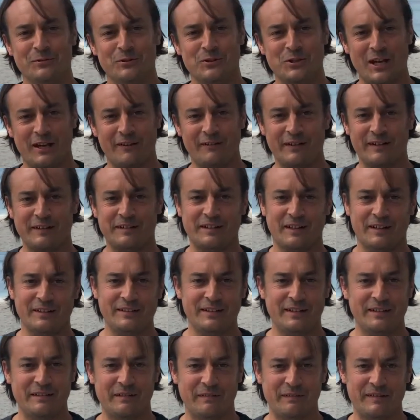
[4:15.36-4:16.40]
sharing
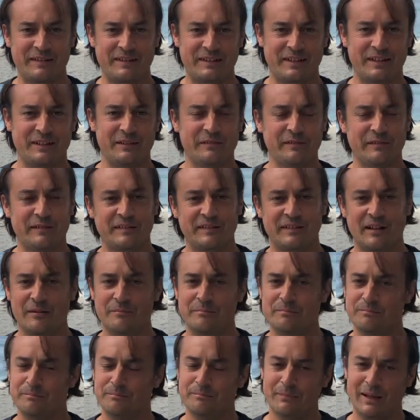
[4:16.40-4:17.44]
sightings of seals,
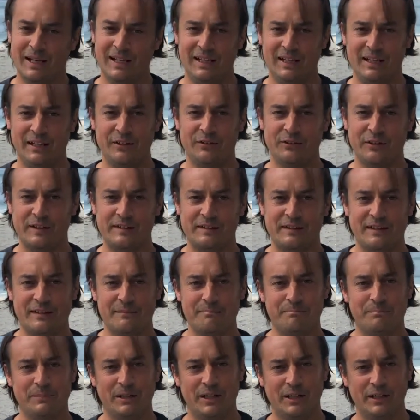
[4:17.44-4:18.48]
some mainly interested in
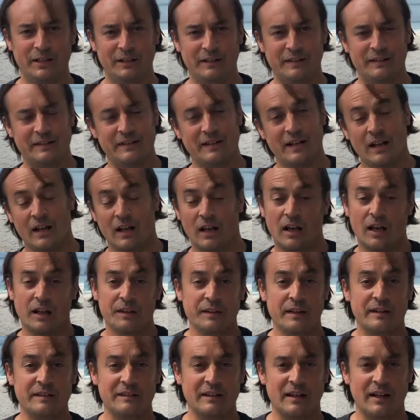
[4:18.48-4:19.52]
birds,
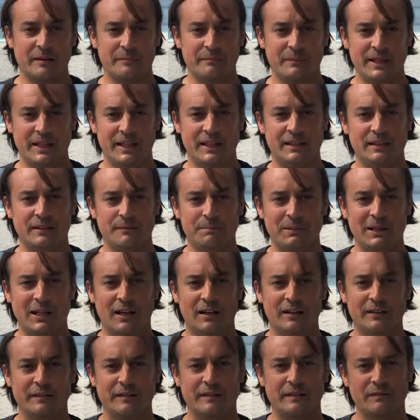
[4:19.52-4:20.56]
others like me in the
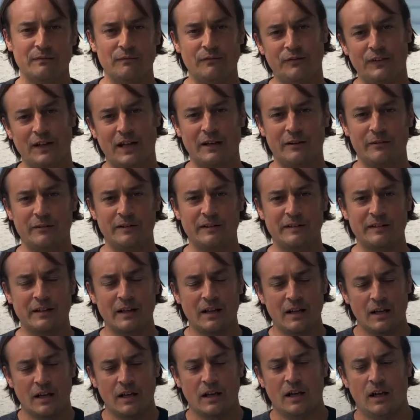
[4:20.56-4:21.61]
plants and flowers.
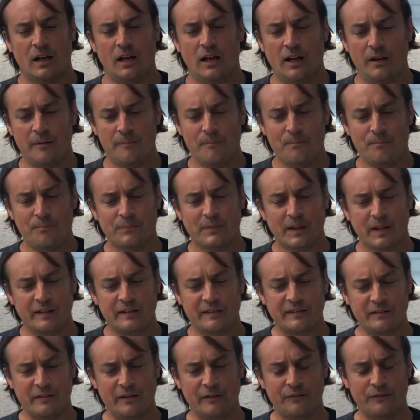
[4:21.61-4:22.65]

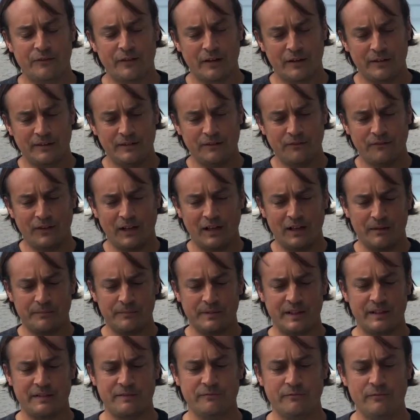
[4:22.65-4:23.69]
So we've developed
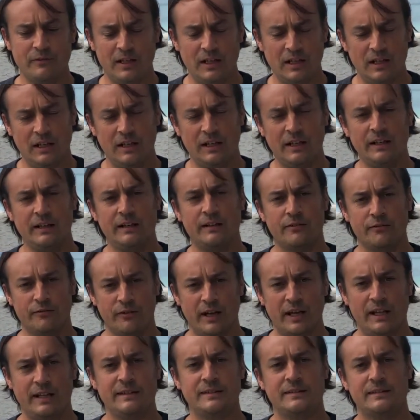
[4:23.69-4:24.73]
this really
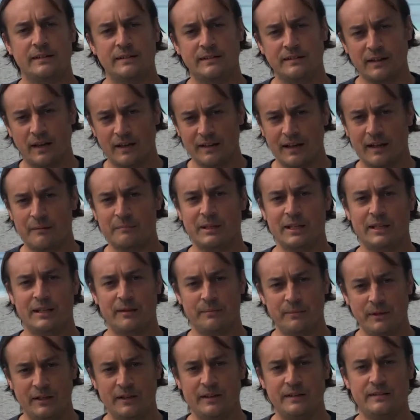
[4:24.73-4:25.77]
great dynamic
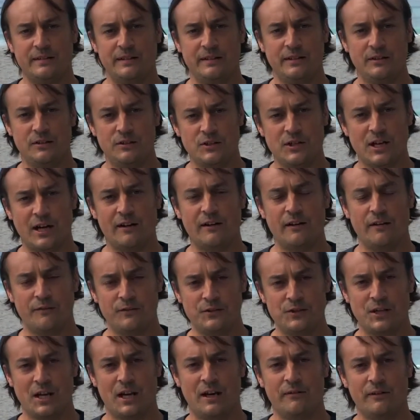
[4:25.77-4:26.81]
community of
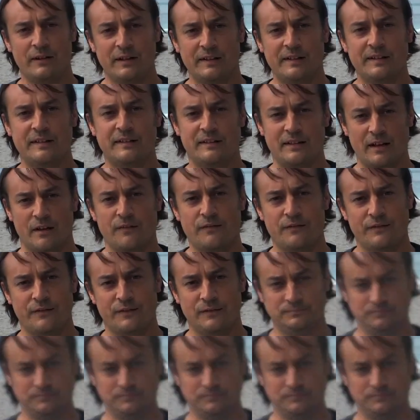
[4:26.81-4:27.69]
sharing stuff.